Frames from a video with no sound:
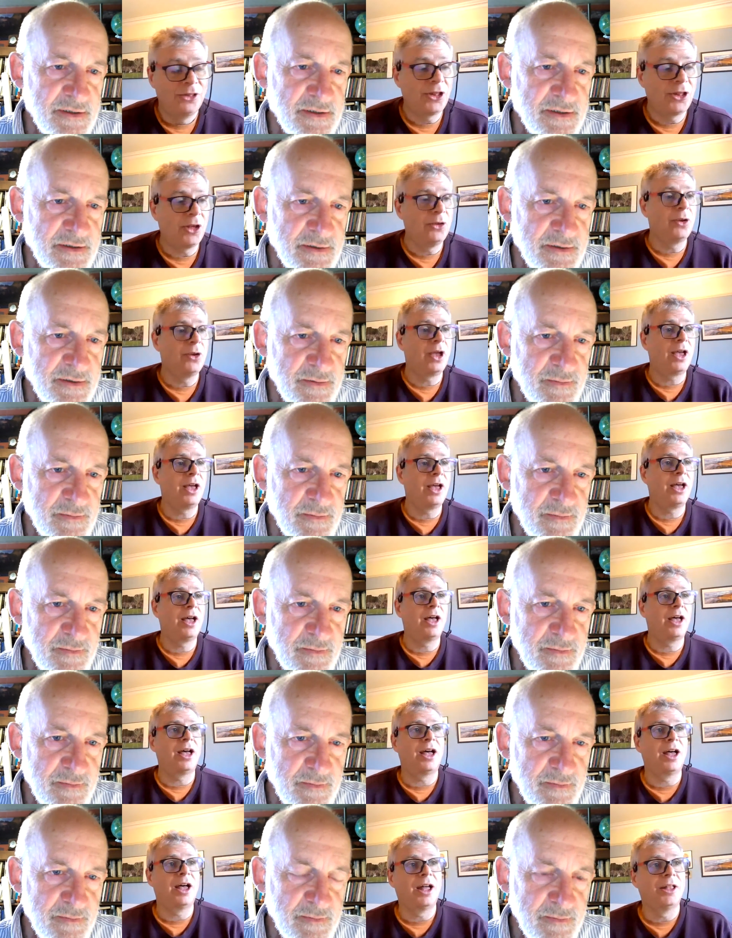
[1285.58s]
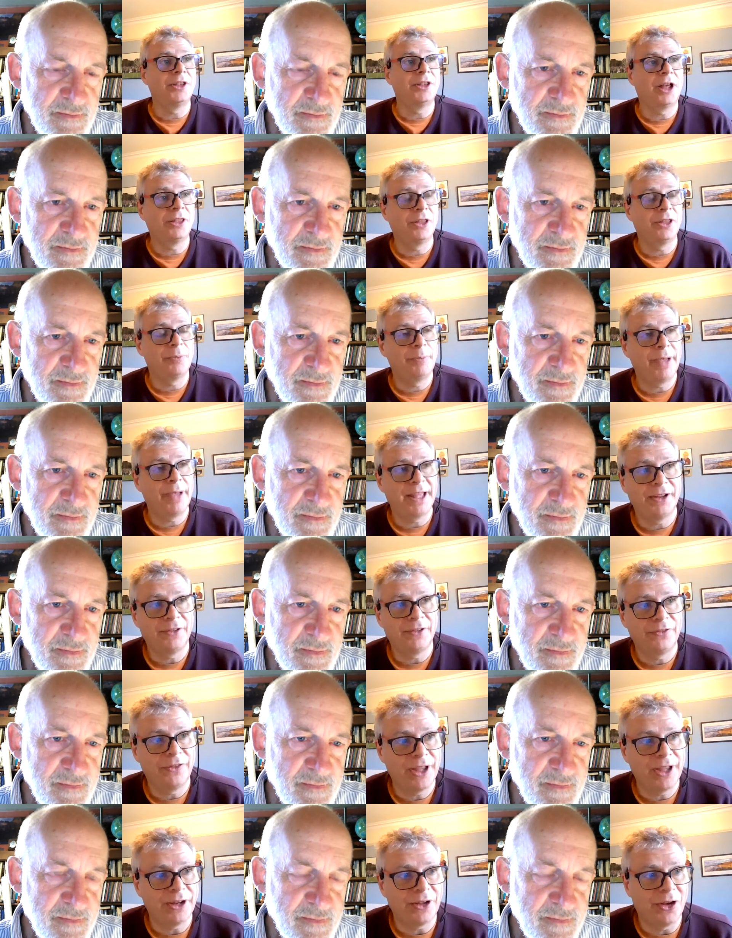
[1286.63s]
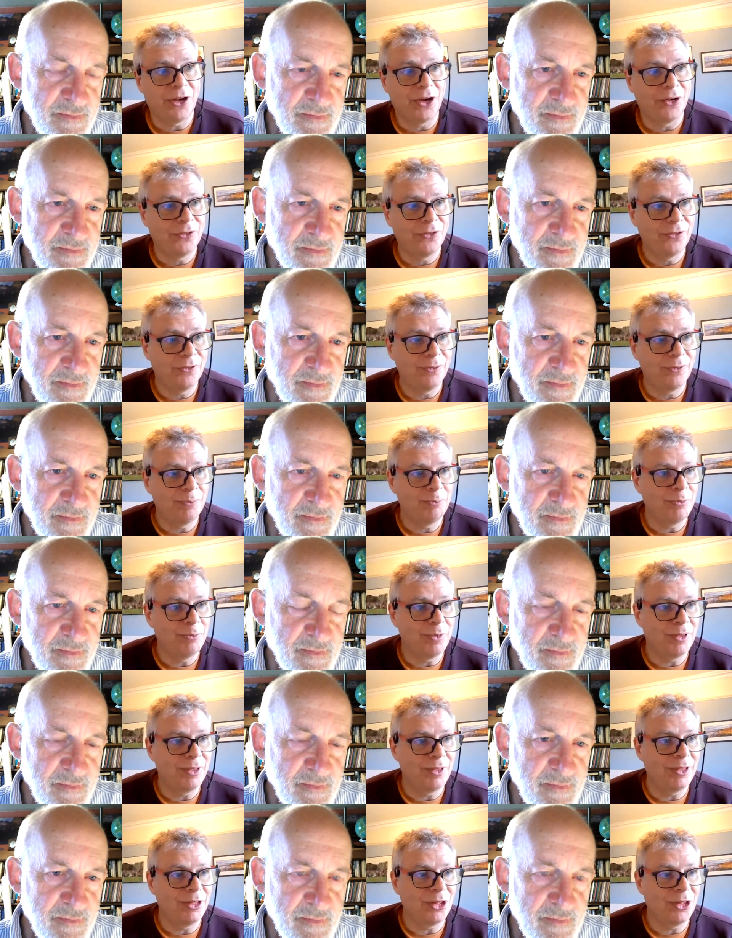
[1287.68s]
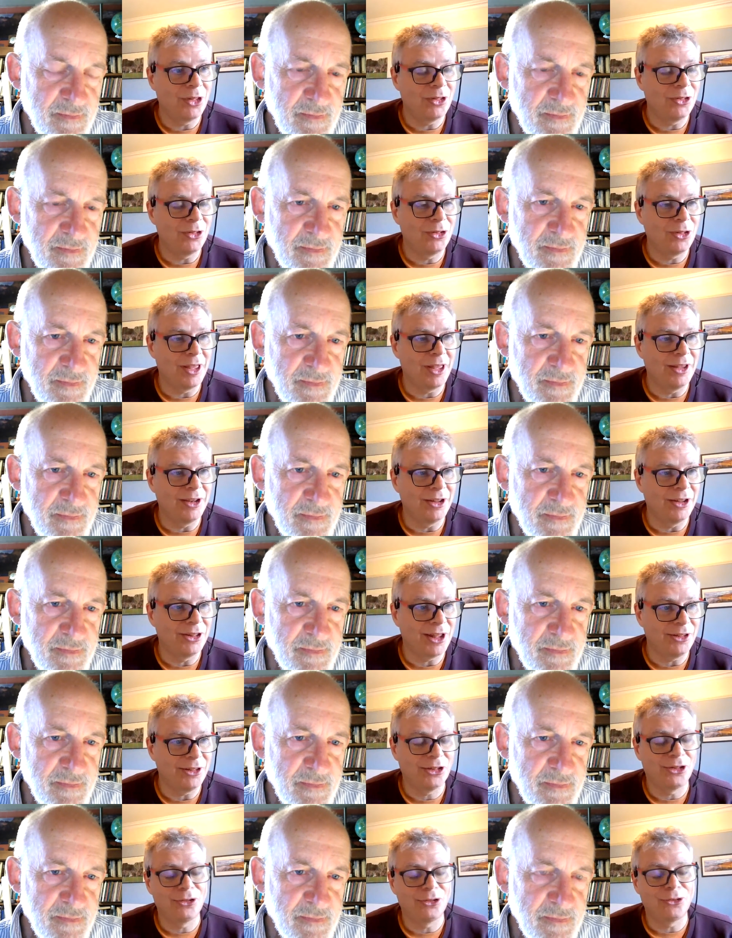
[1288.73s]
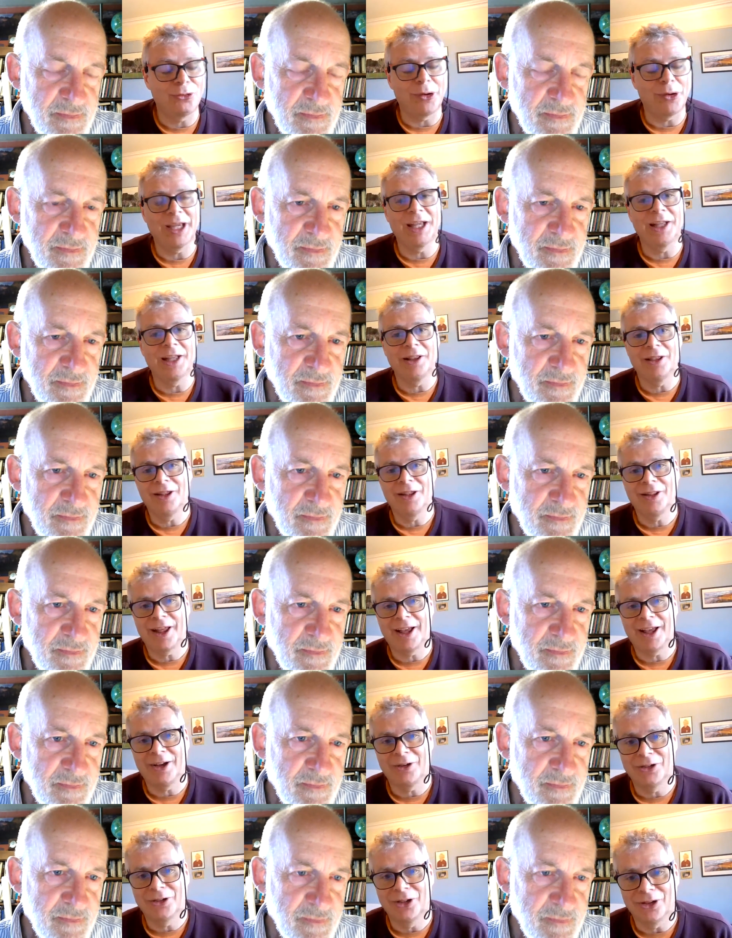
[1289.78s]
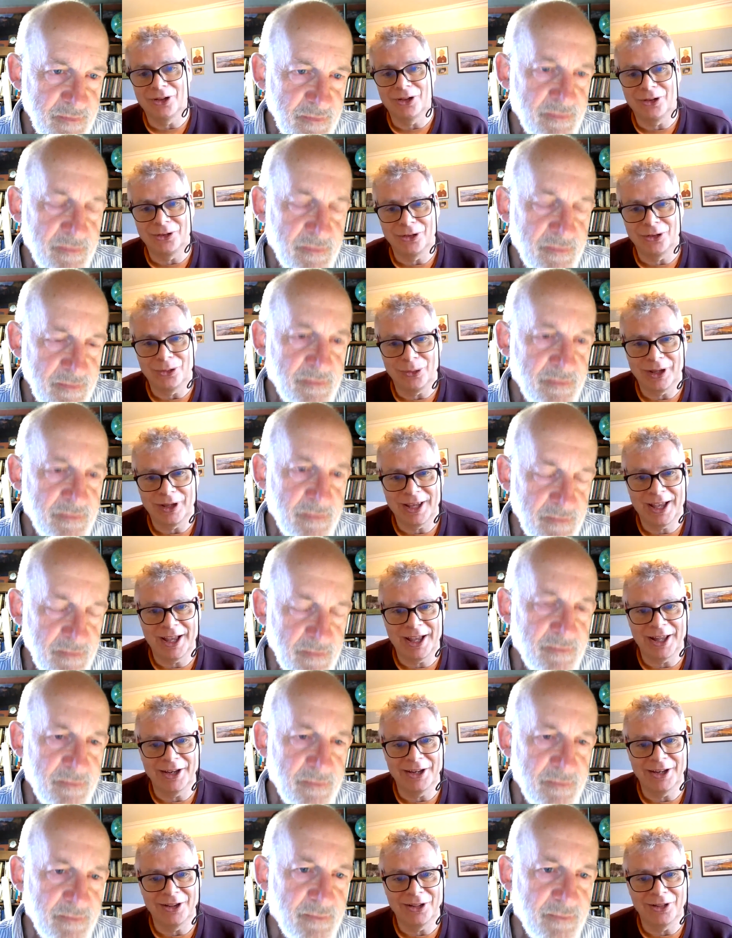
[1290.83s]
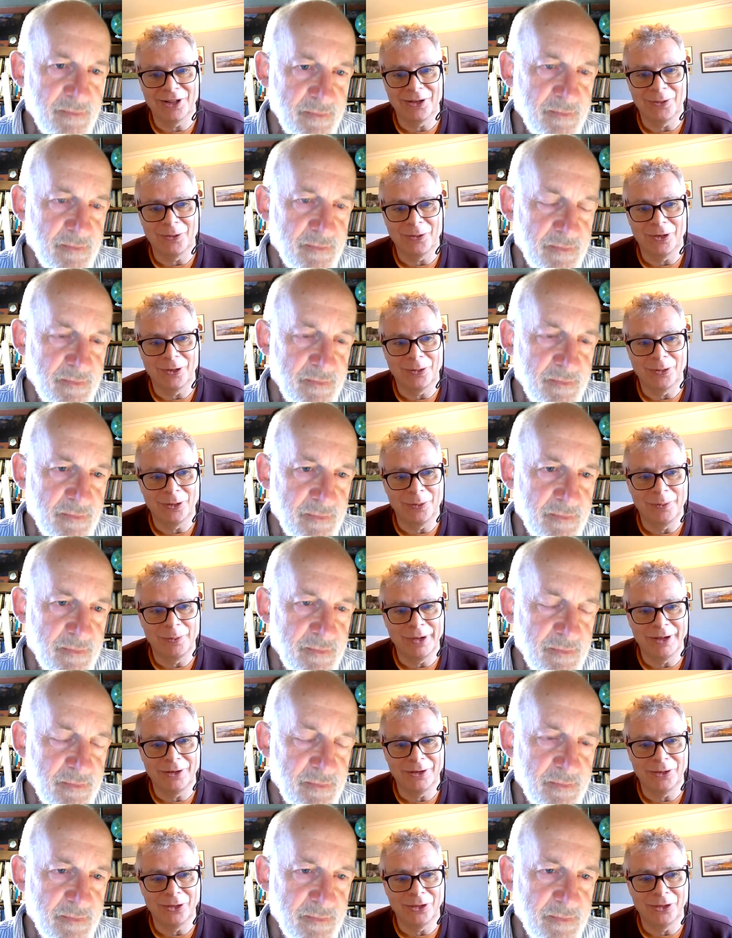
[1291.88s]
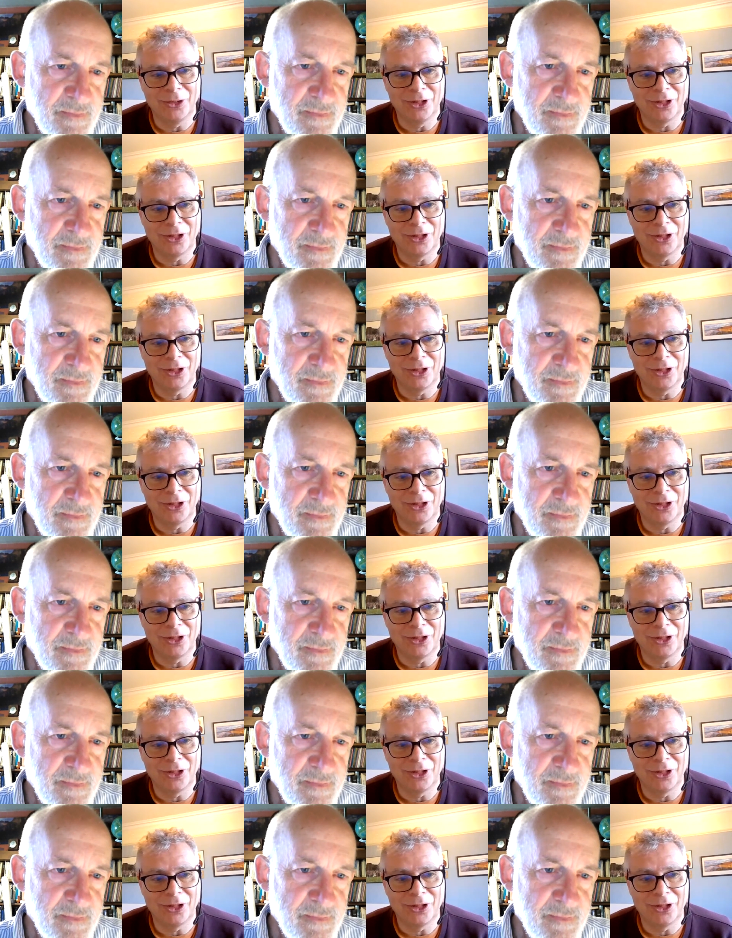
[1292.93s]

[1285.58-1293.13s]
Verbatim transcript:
Speaker 1: So, uh, another benefit of, in a sense, stringing this out as long as we can is that we will build,